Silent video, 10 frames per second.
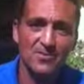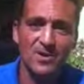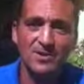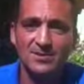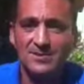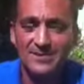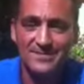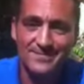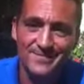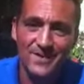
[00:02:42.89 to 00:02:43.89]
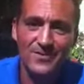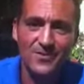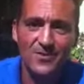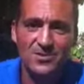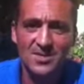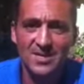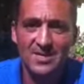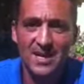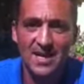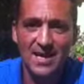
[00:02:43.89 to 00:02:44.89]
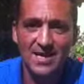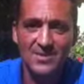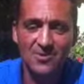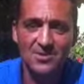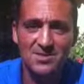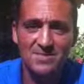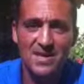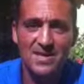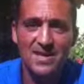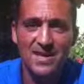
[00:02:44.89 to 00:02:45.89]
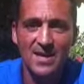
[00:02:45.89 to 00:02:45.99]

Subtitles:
Well, unfortunately, doctors make